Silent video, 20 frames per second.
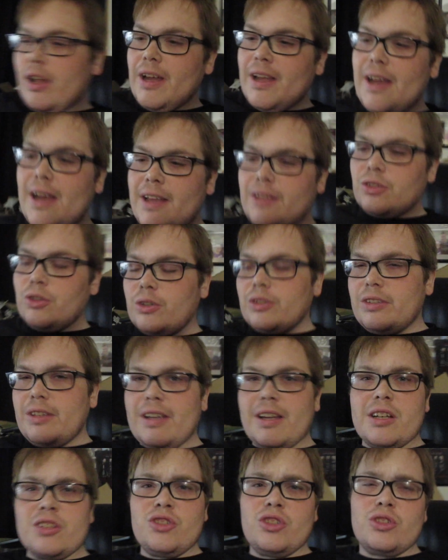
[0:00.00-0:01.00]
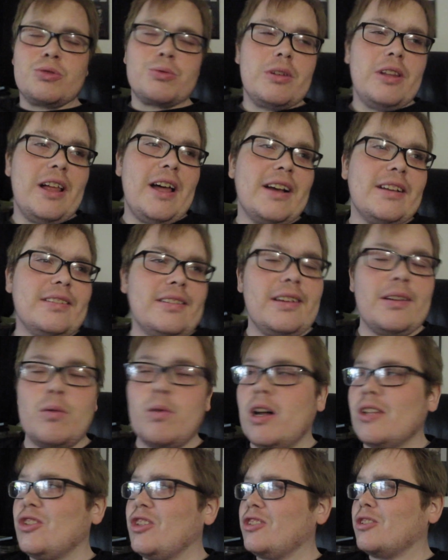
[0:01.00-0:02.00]
on guys? Lucas here, just relaxing,
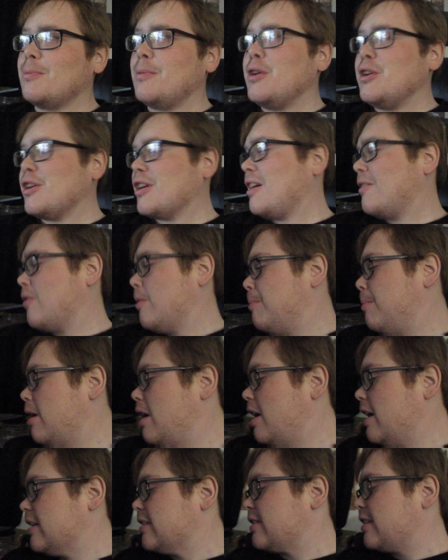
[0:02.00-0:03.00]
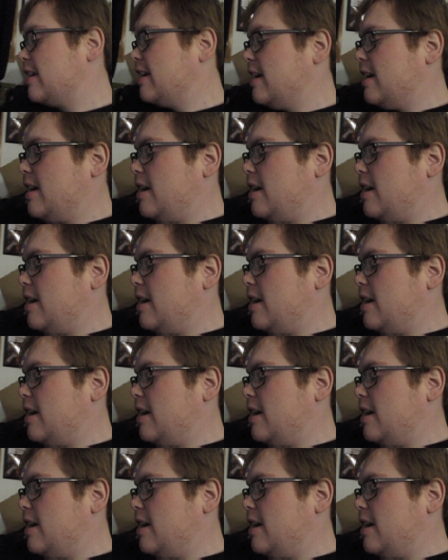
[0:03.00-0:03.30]
watching some Undercover Boss.